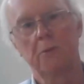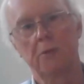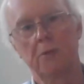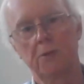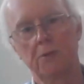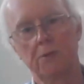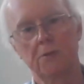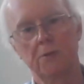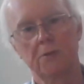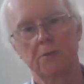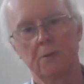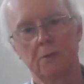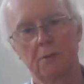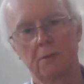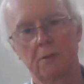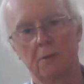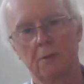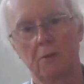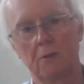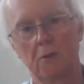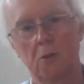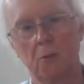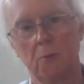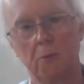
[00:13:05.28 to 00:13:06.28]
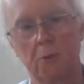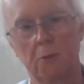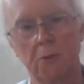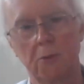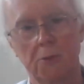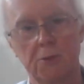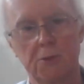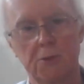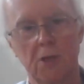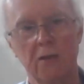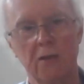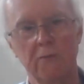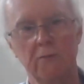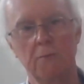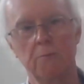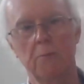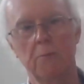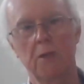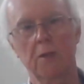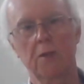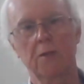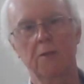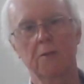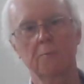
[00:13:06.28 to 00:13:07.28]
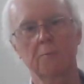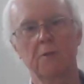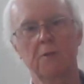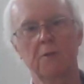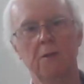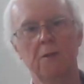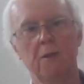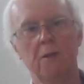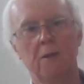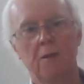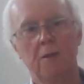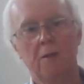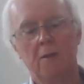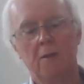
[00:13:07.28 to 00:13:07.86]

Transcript: everybody's come across David Beckham.